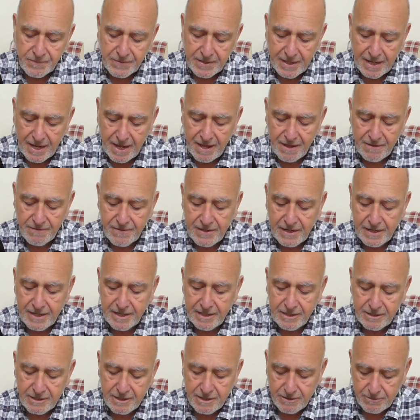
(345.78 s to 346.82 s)
And the
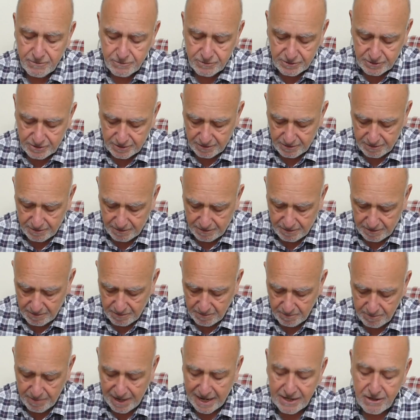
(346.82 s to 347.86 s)
lid goes
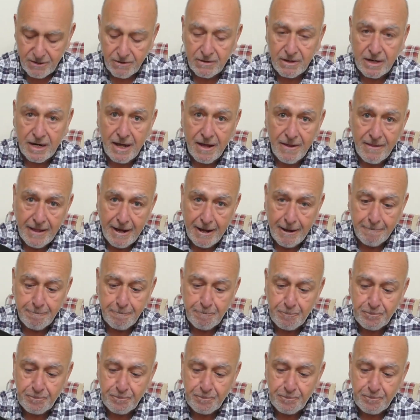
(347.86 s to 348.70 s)
back on like that.